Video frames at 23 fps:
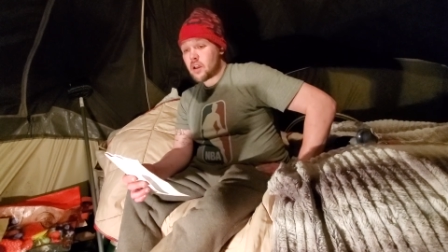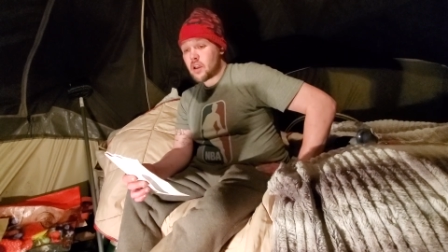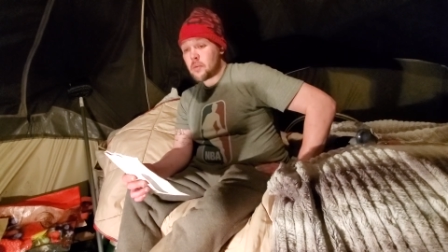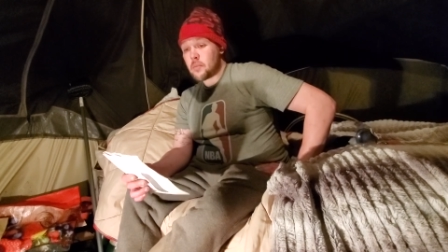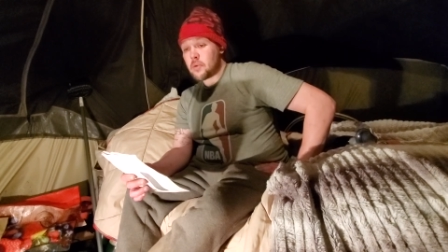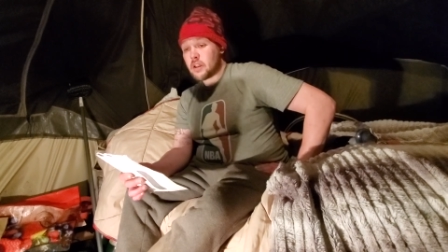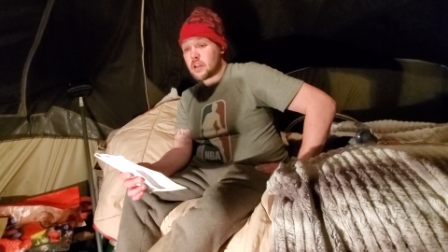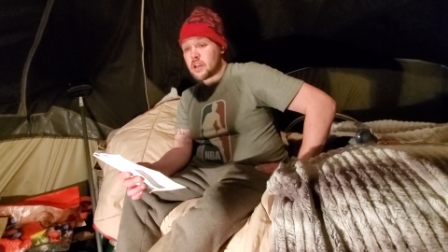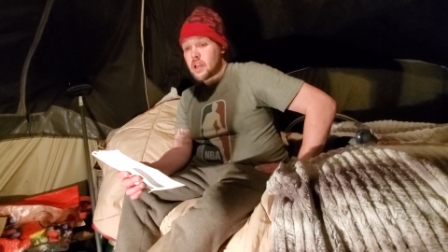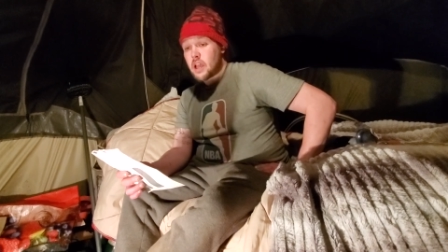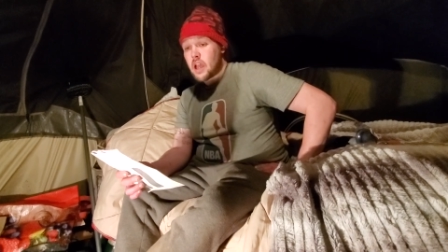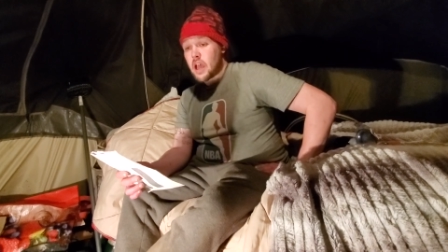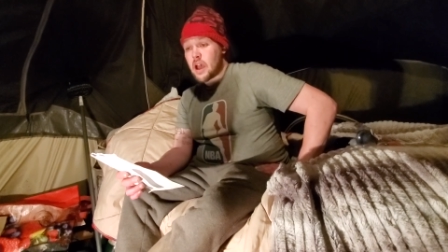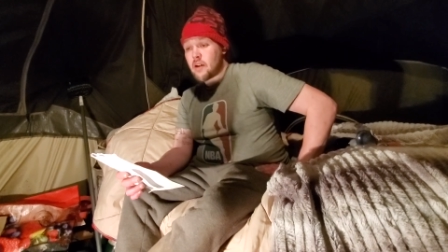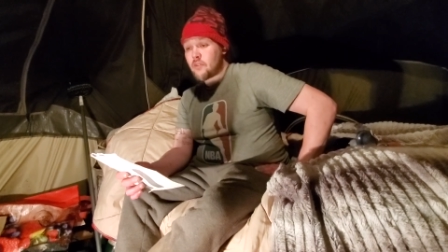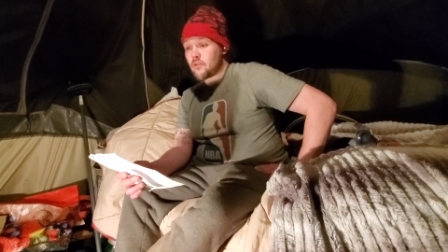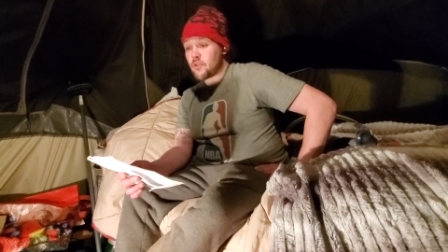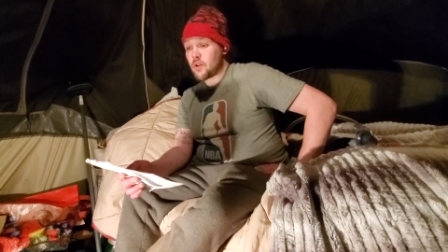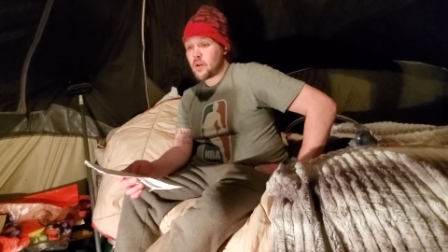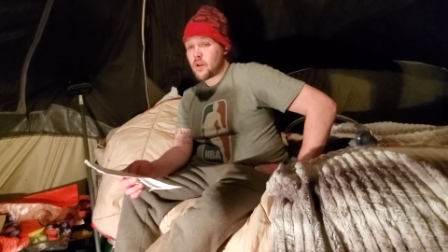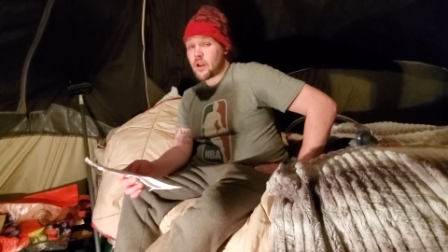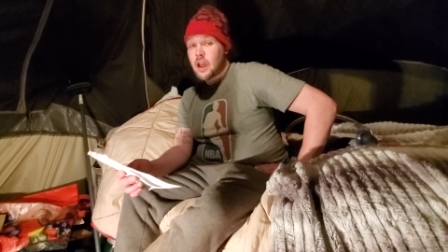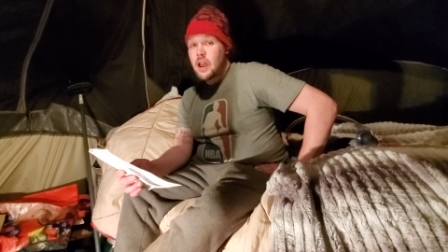I mean,
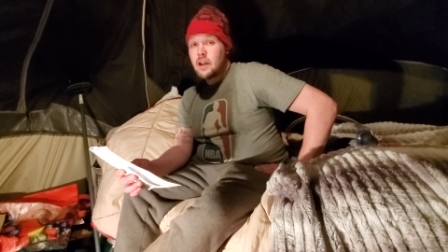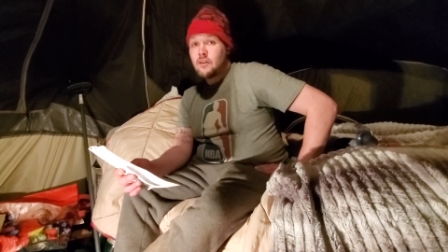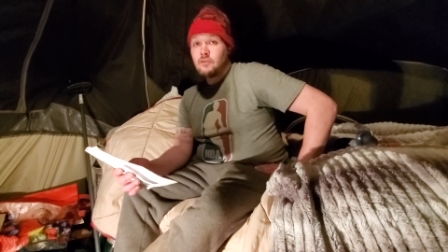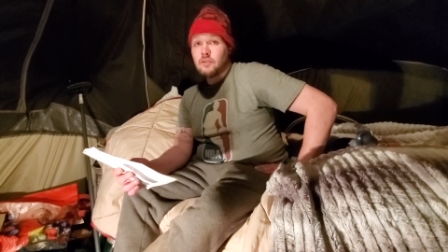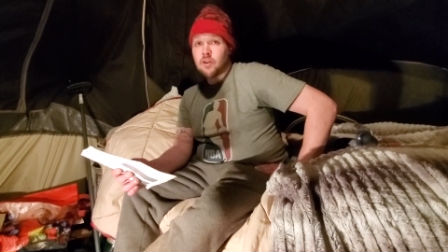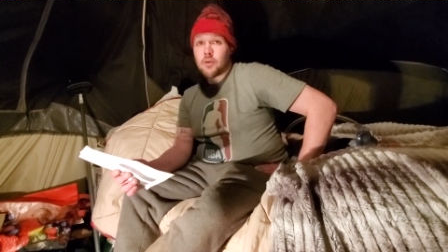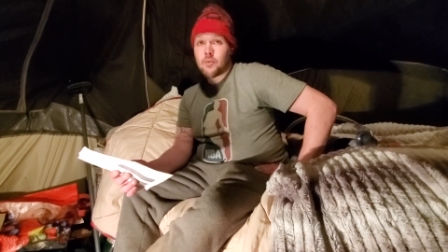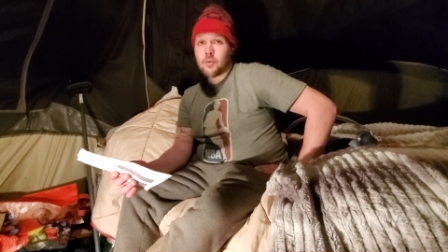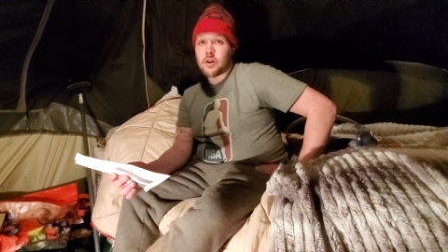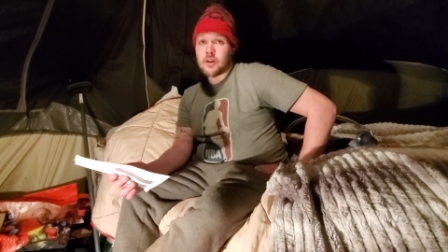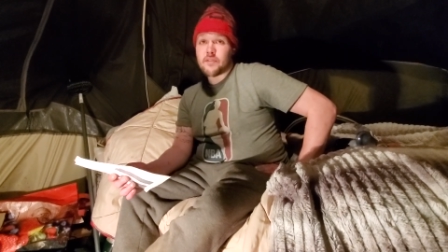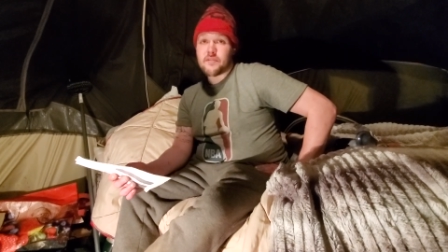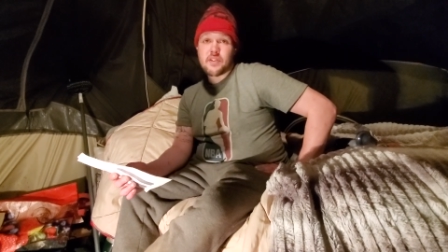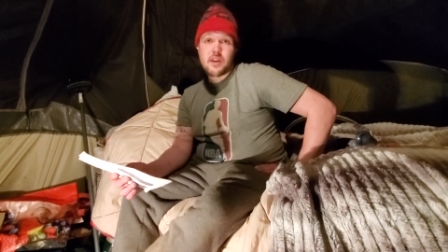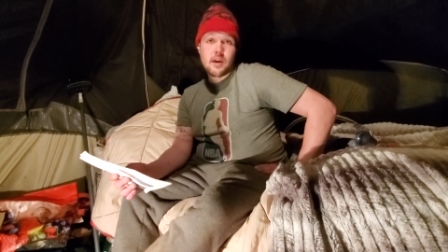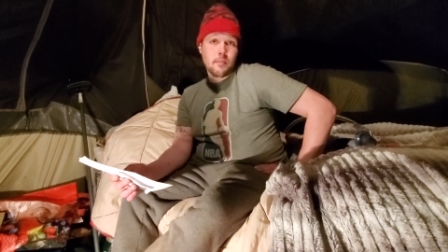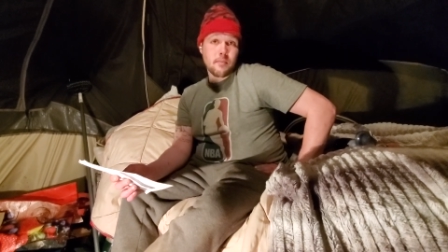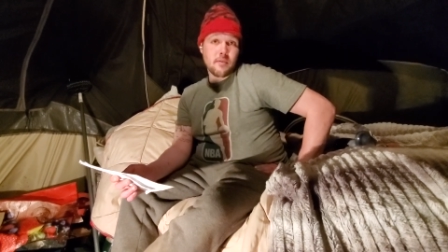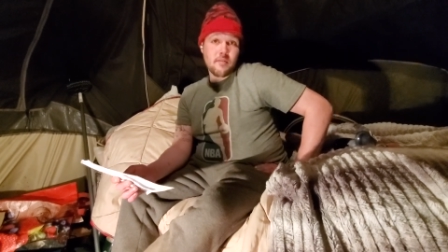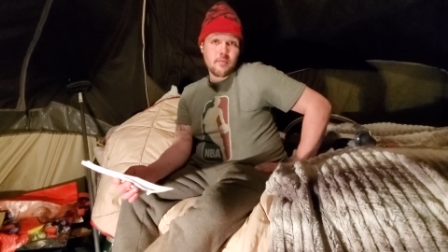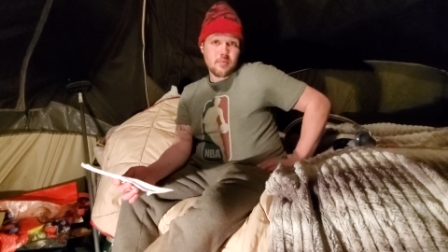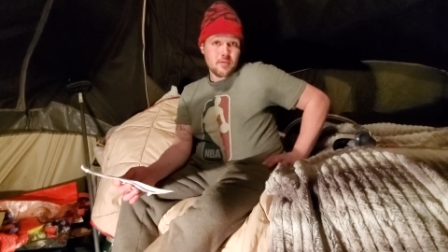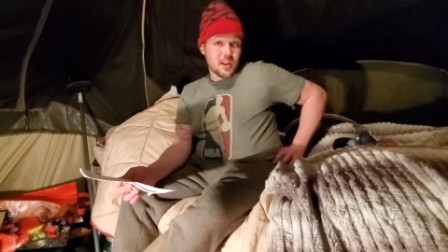every, every one of
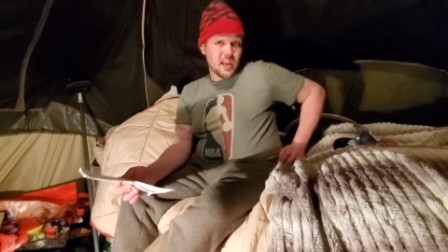them